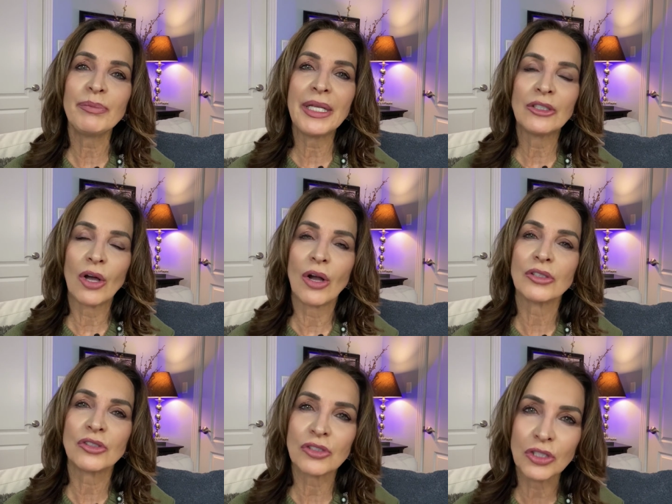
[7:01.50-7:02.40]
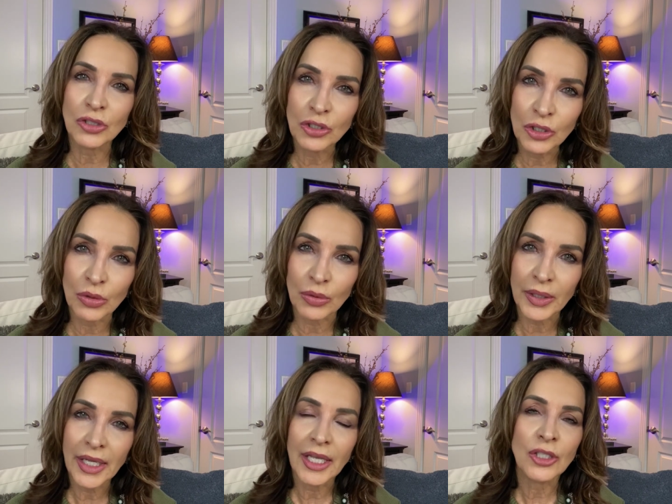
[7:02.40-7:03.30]
belongs to you.
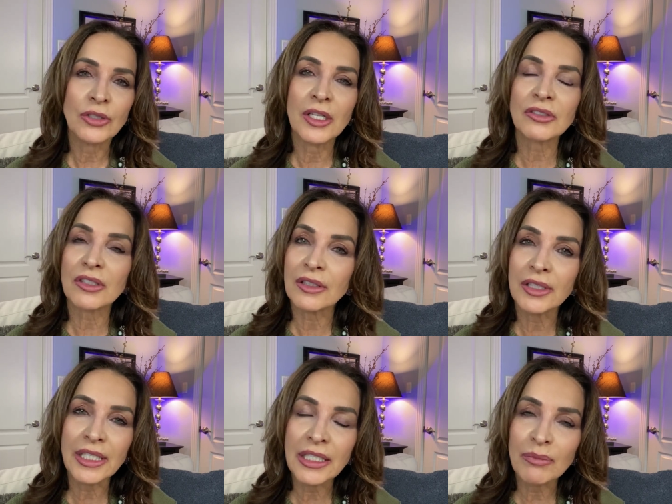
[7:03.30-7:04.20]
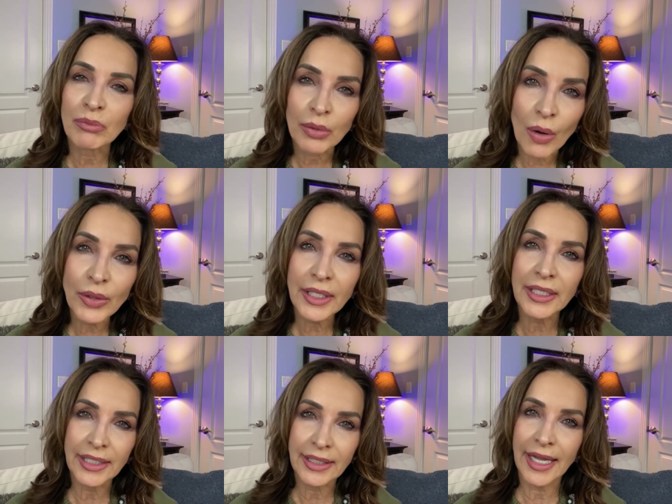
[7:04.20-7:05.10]
This the
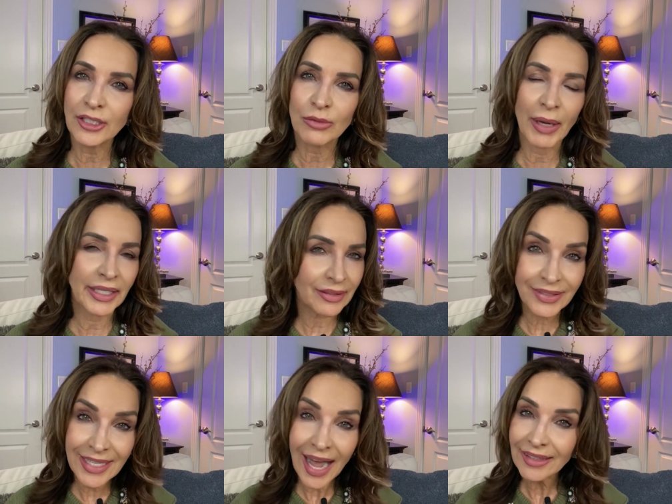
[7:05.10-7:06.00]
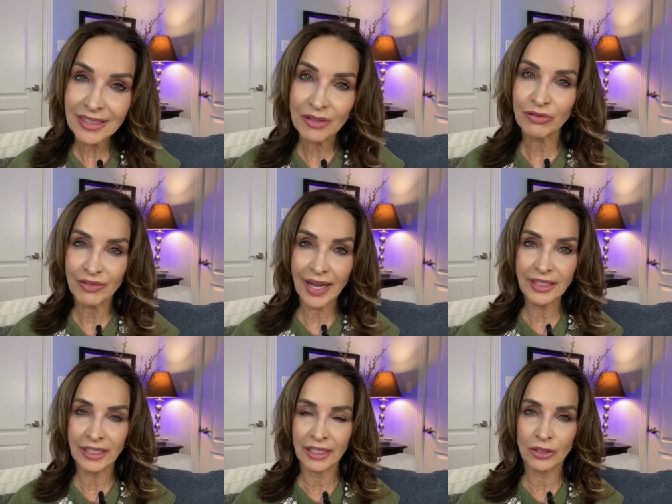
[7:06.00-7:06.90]
broken engagement is not
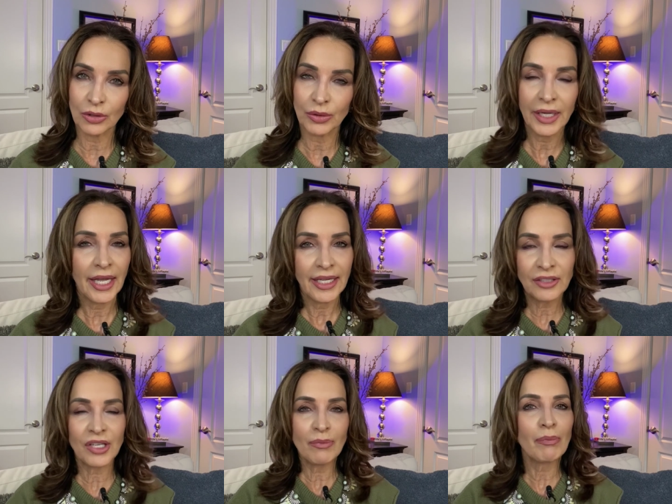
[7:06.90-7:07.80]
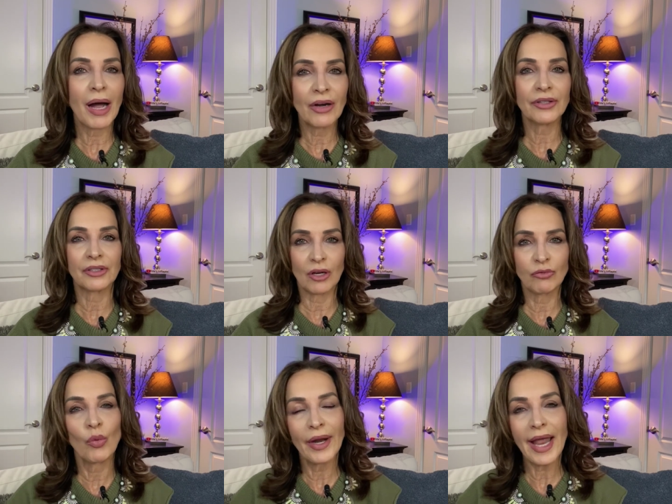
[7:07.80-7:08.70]
defining you. It's a part
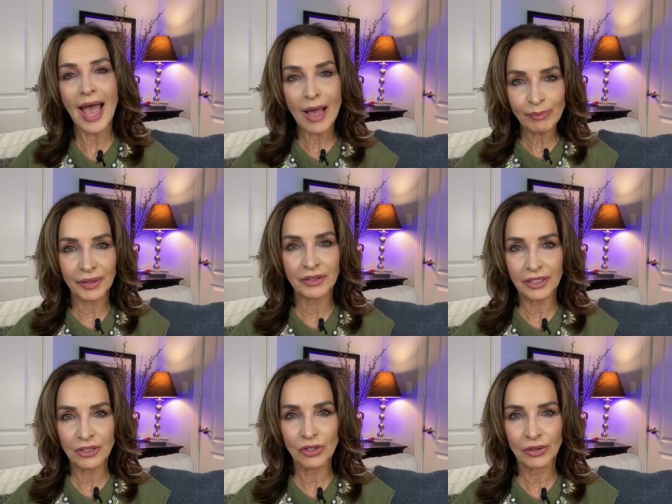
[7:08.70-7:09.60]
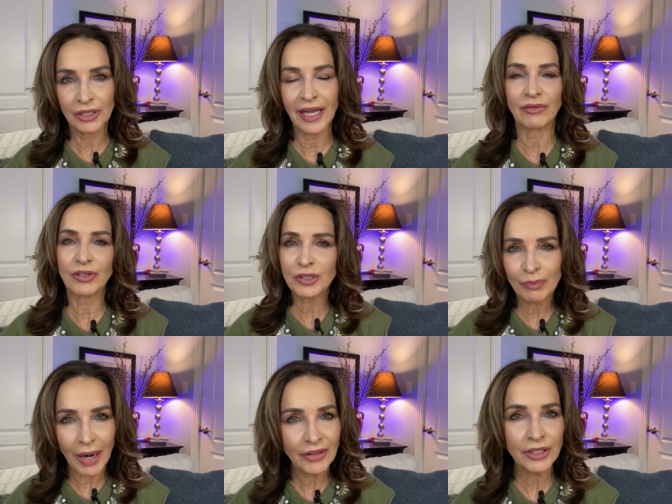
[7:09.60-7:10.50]
of what happened in your life. It's
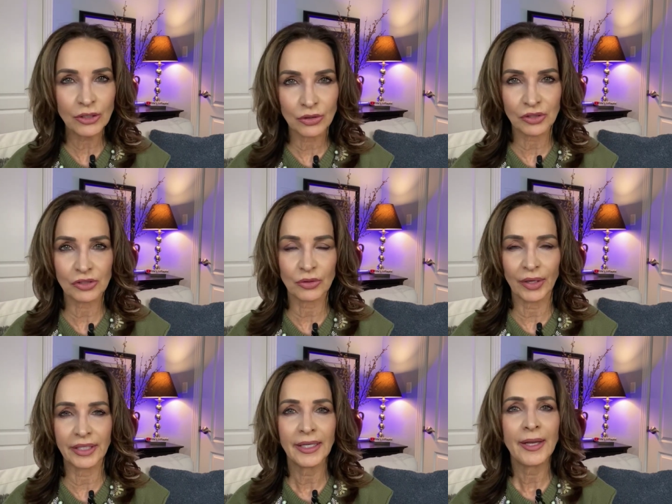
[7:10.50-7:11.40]
part of your story.